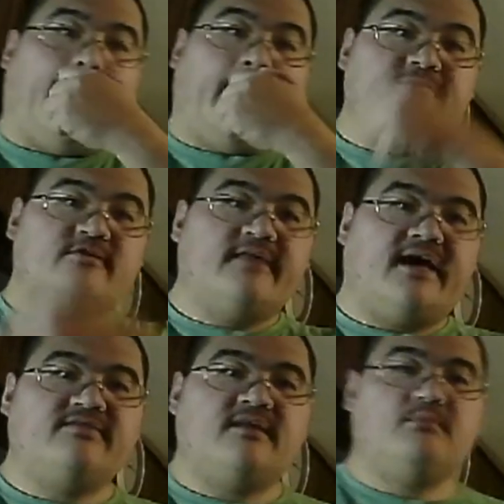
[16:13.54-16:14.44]
After
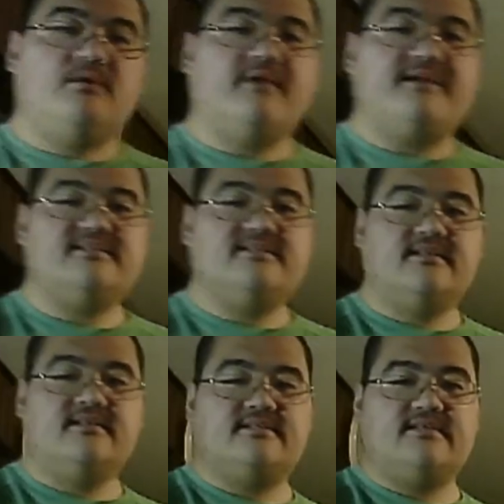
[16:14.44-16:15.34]
that, then we went
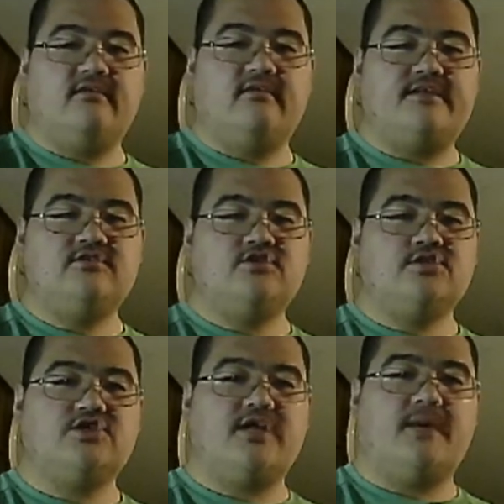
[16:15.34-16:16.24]
into the Steel
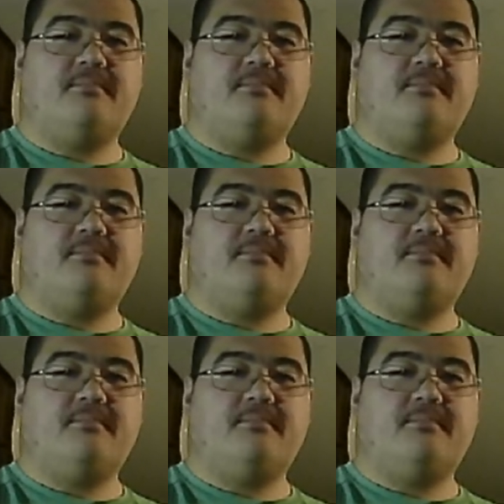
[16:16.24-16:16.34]
Vengeance shop.